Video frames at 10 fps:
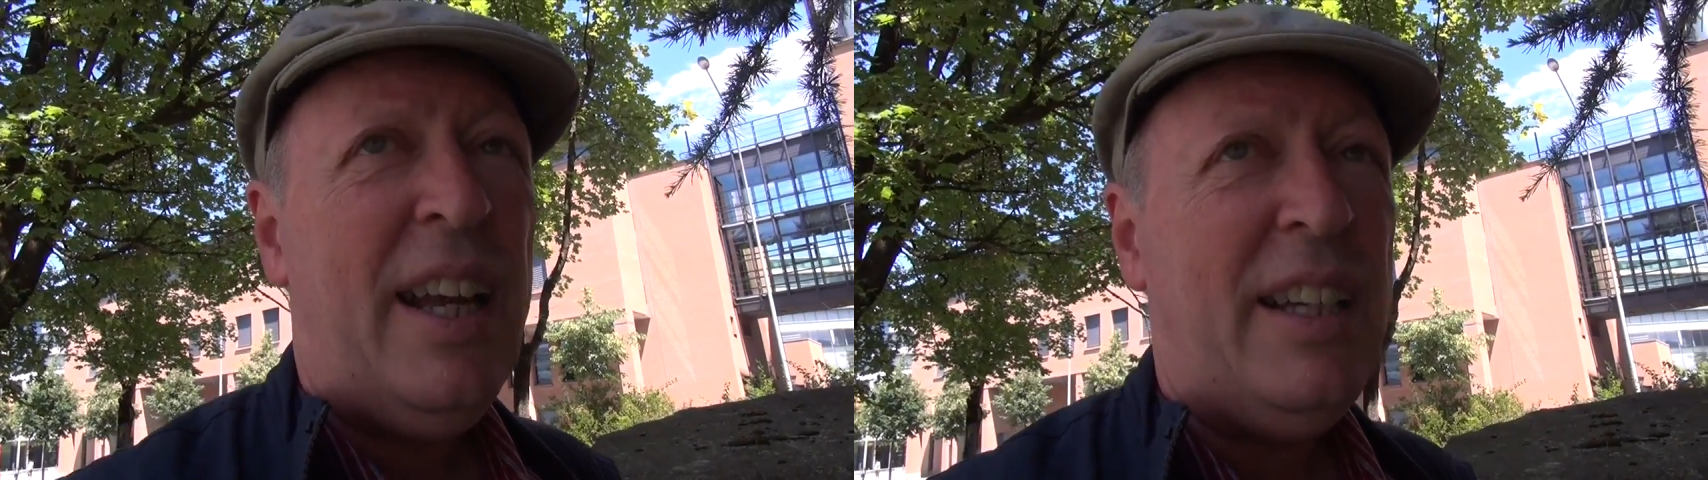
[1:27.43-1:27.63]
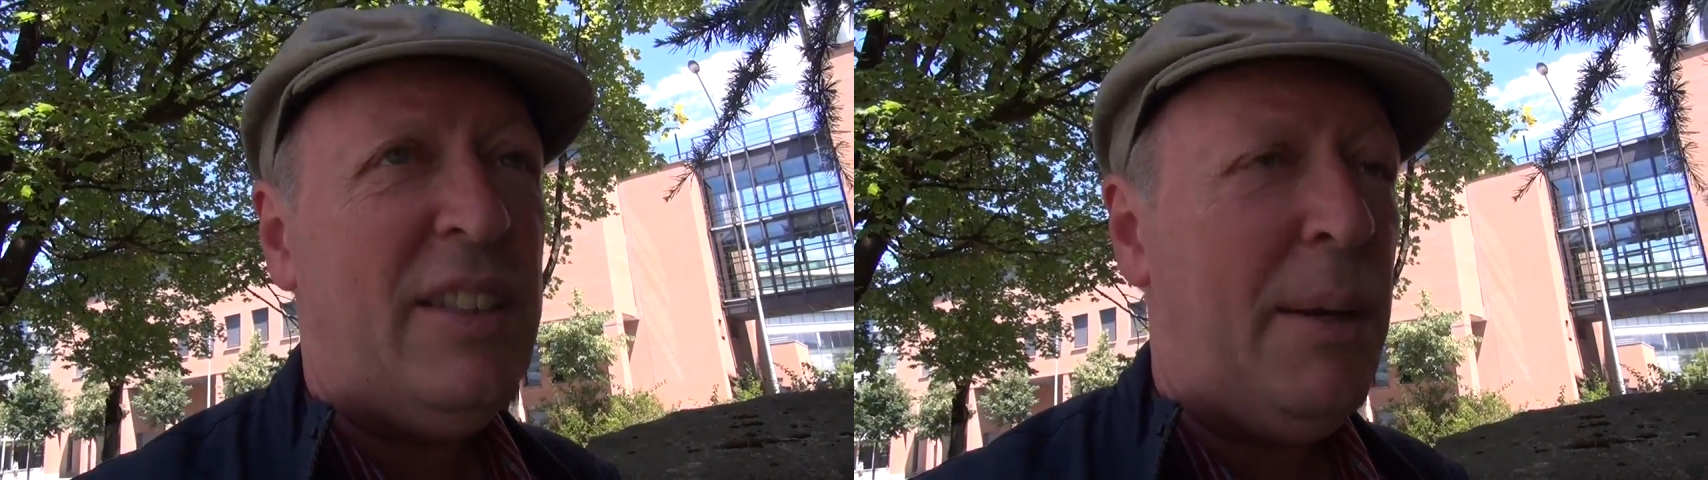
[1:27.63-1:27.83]

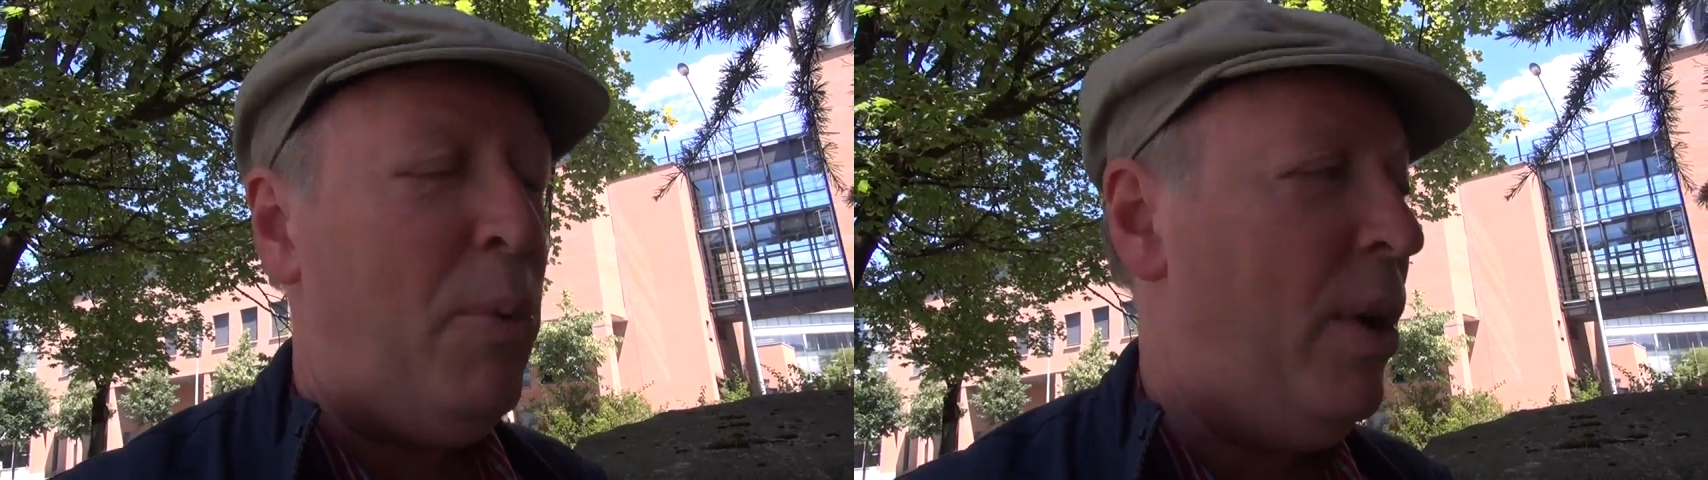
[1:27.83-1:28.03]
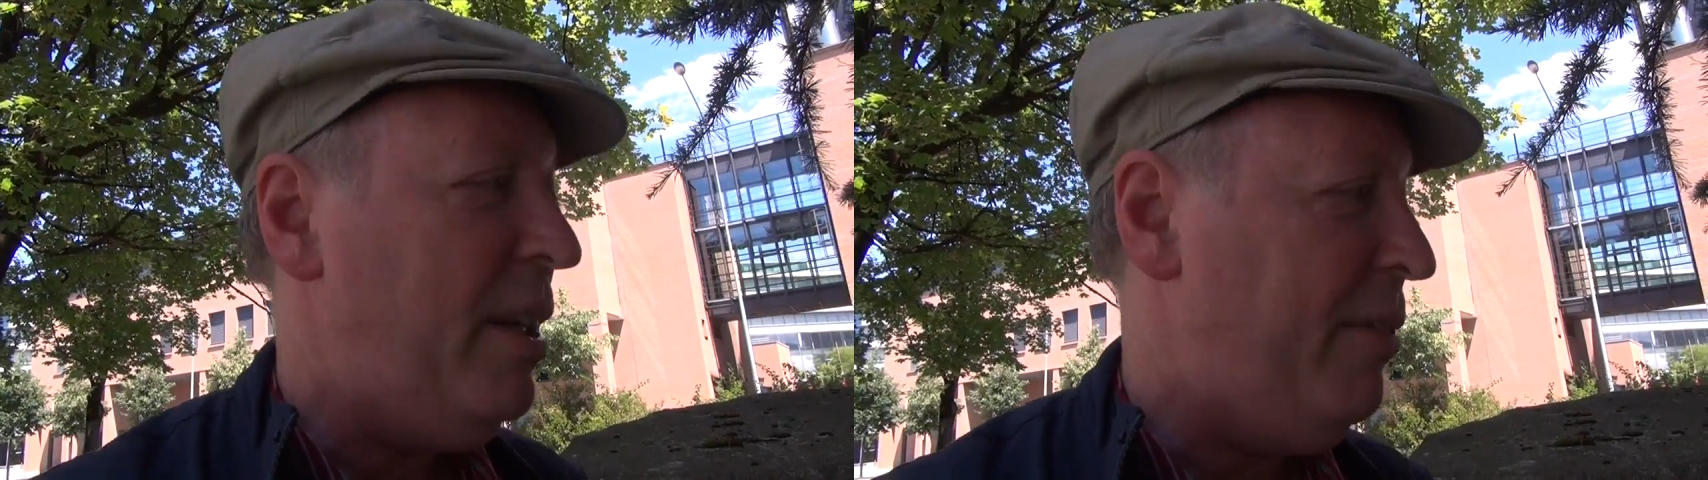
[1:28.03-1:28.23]
Except
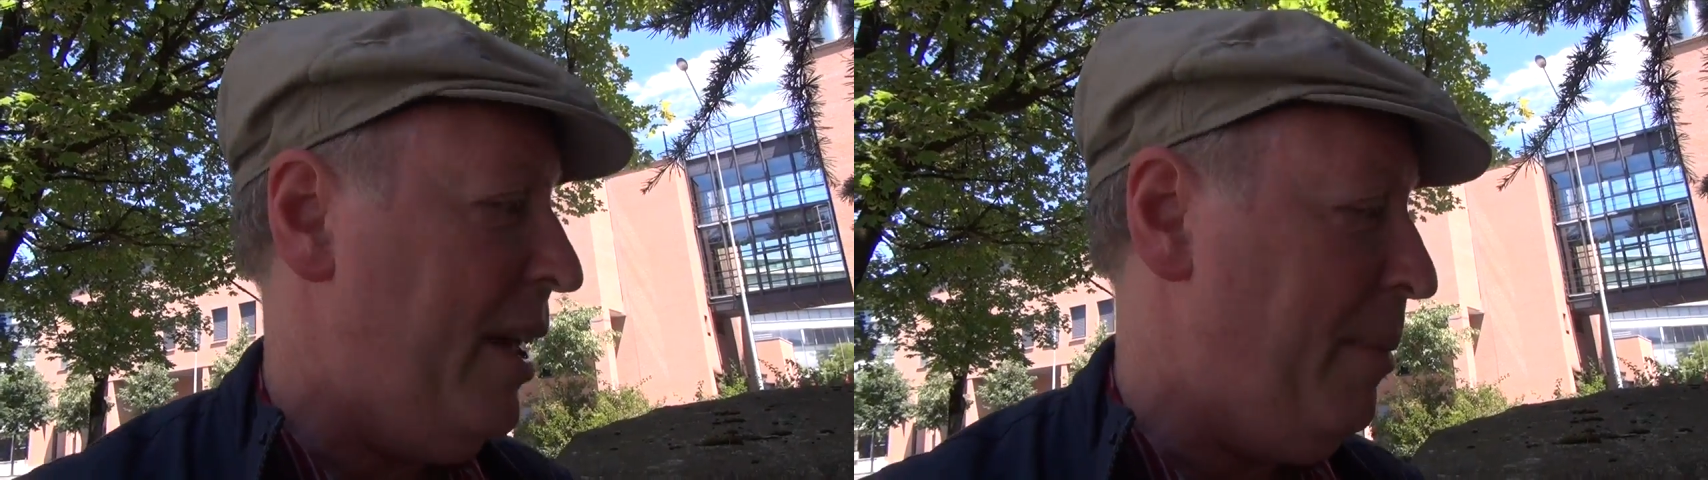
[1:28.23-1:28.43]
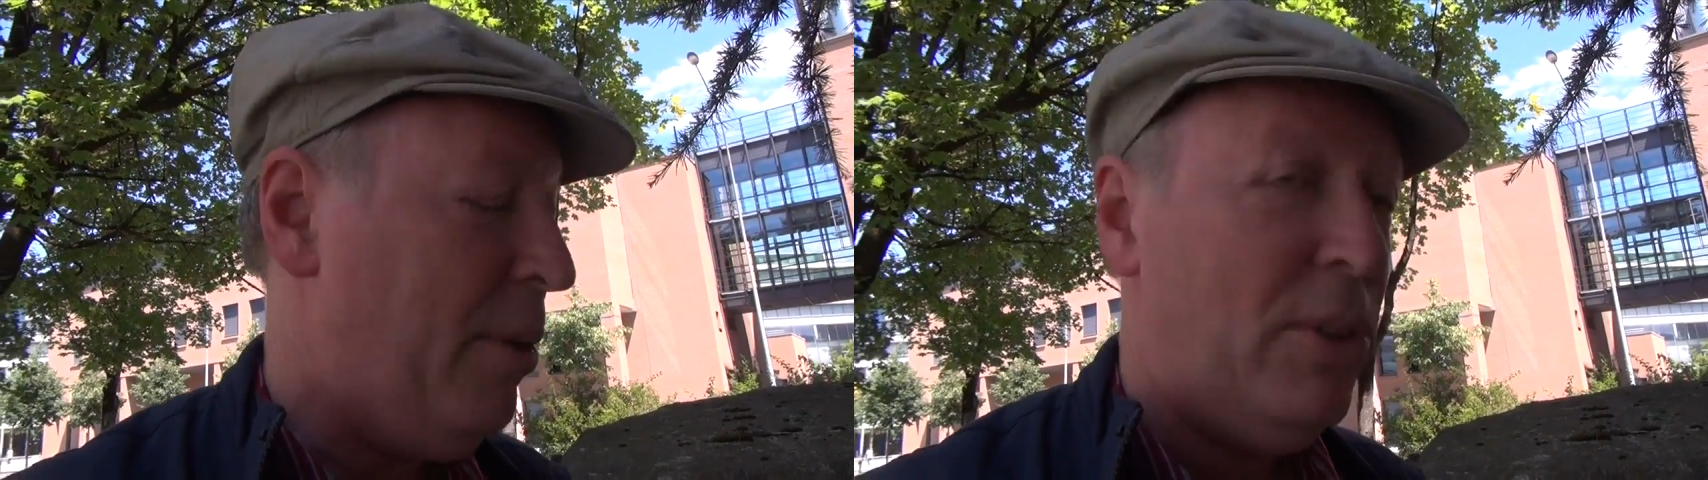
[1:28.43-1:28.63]
one of
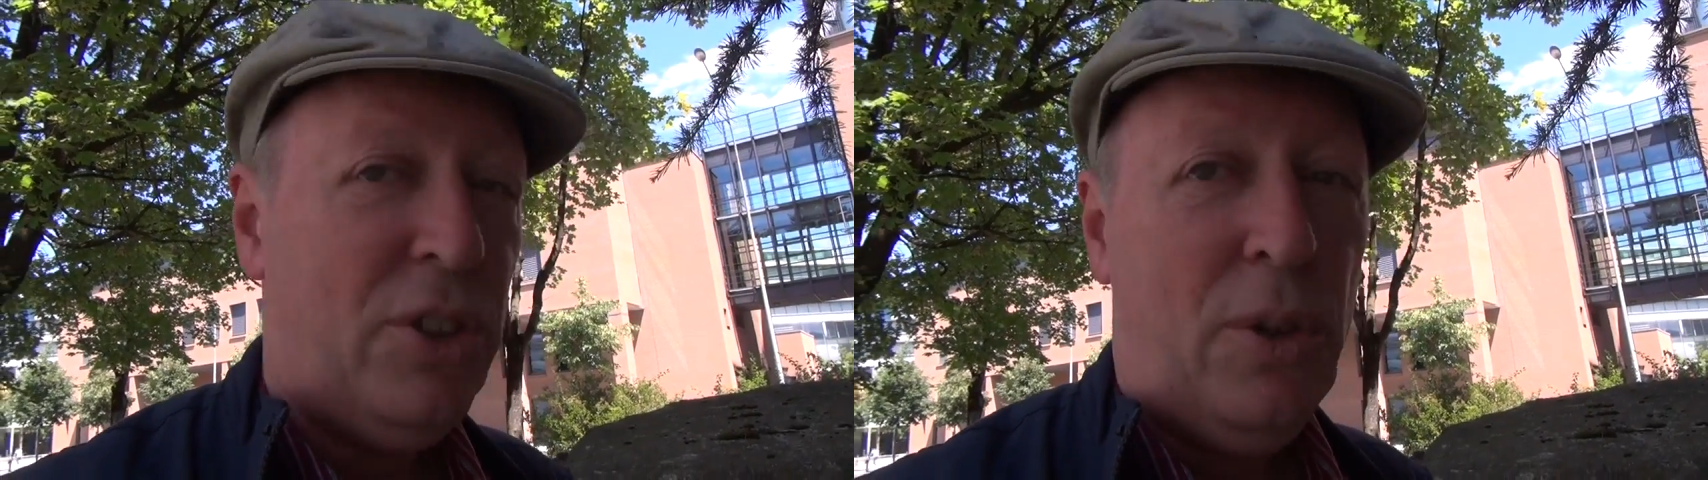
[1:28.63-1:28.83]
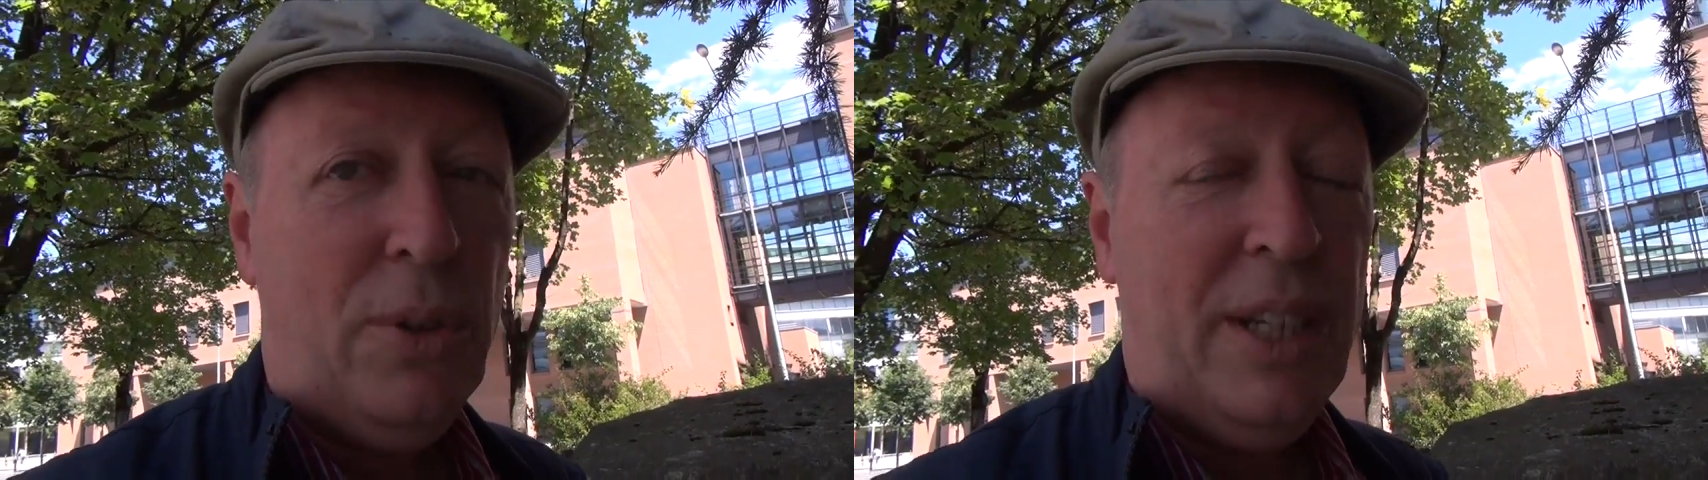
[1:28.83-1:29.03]
them, it
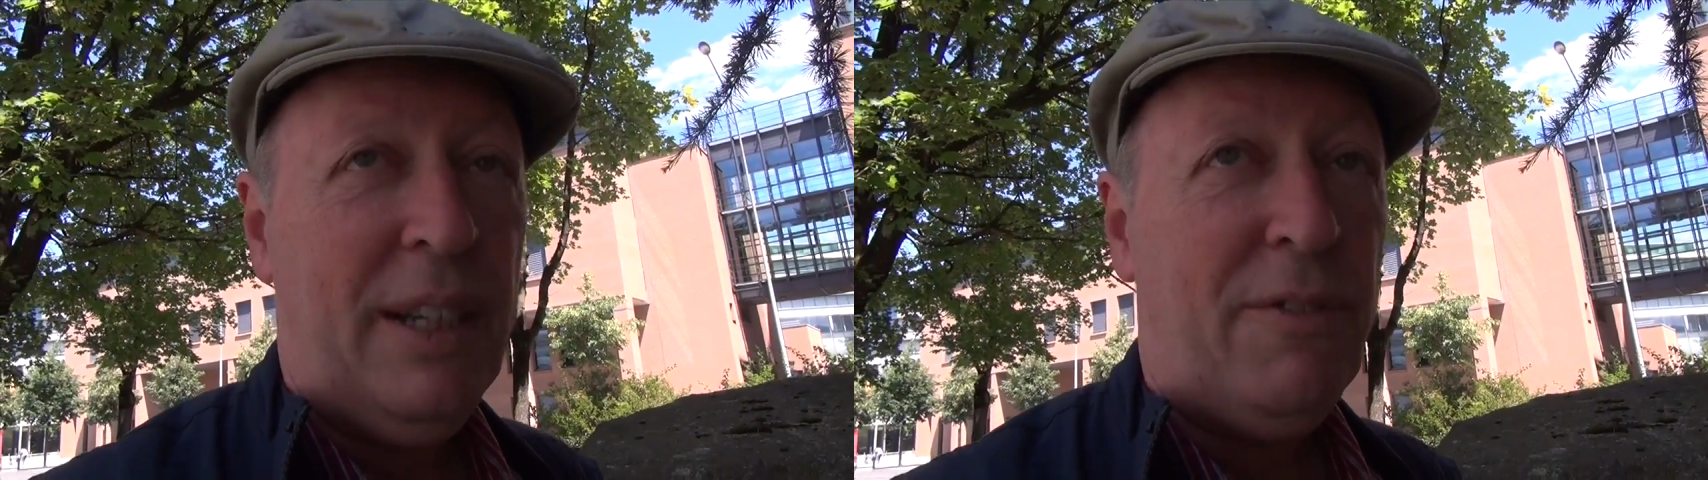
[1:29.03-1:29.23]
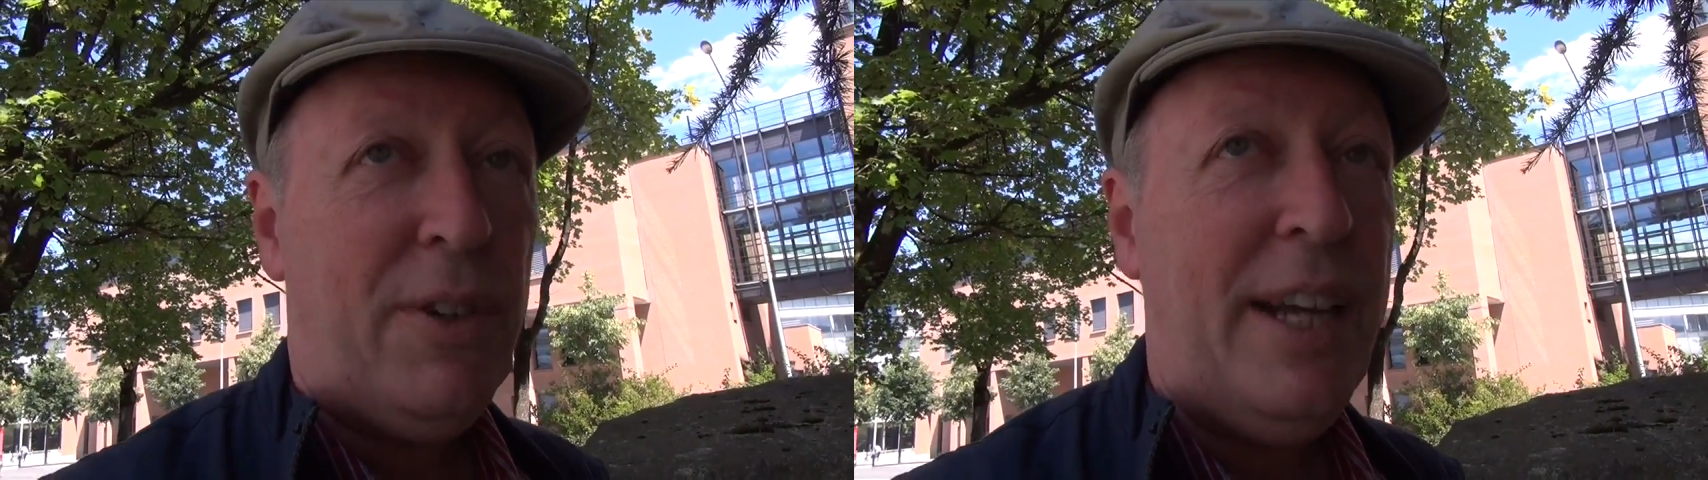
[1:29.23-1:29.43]
was only
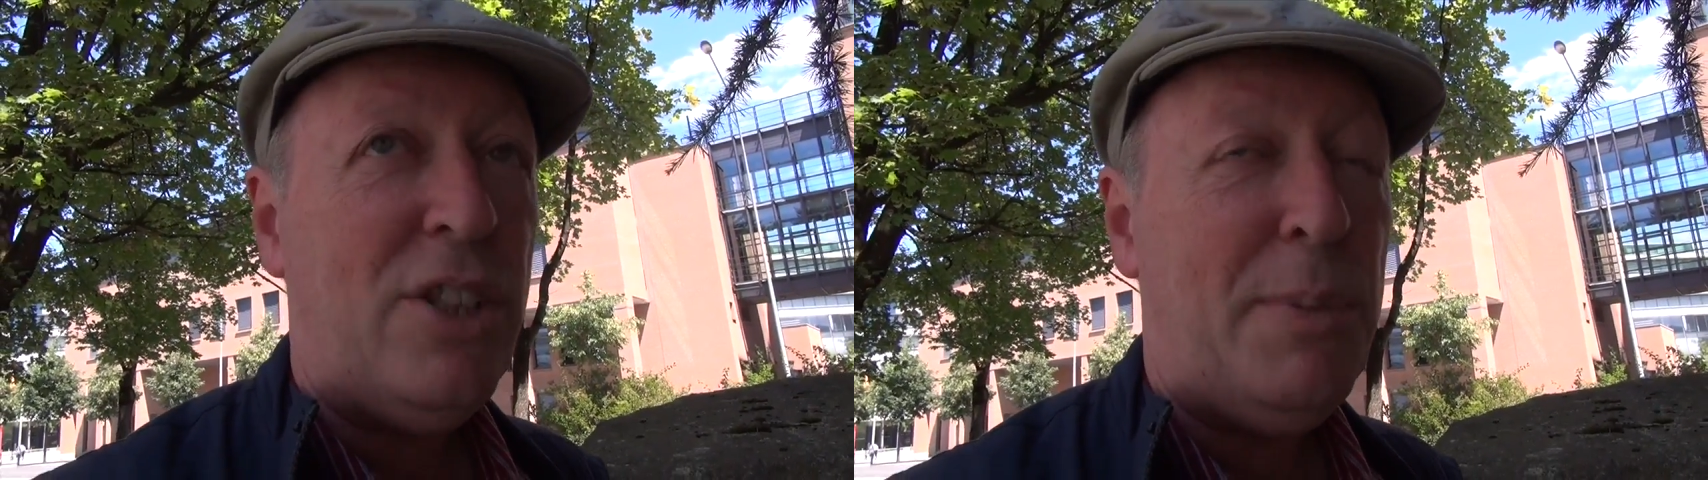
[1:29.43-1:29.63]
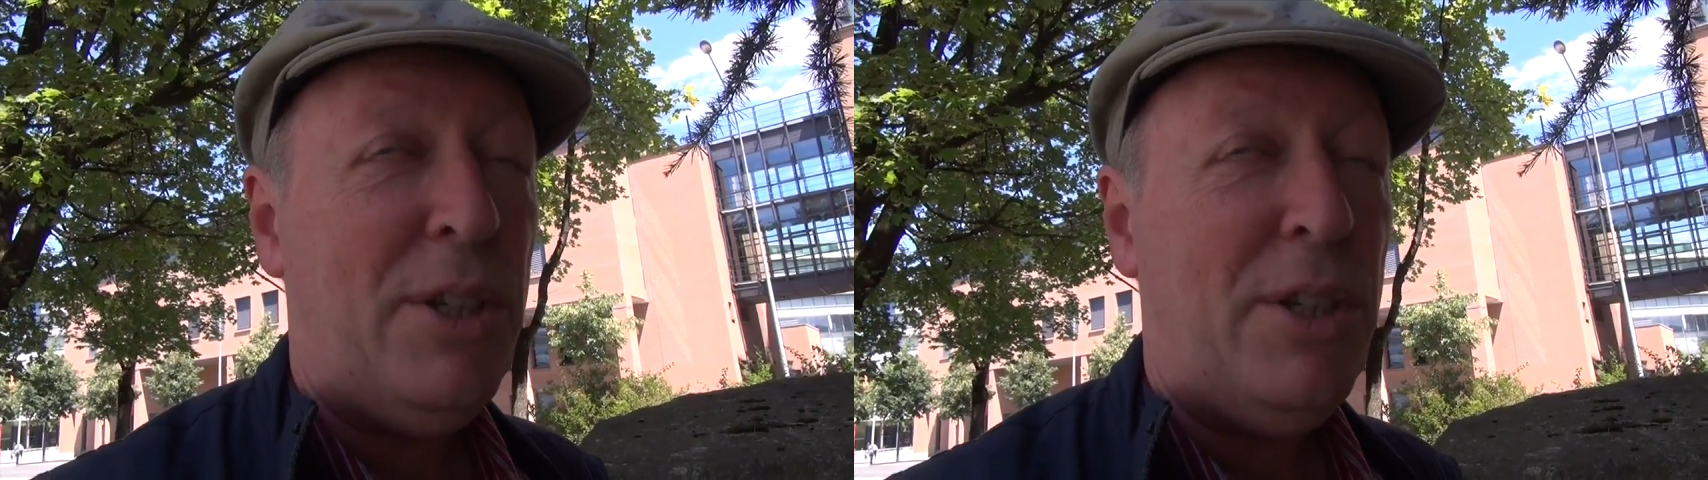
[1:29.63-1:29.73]
in French,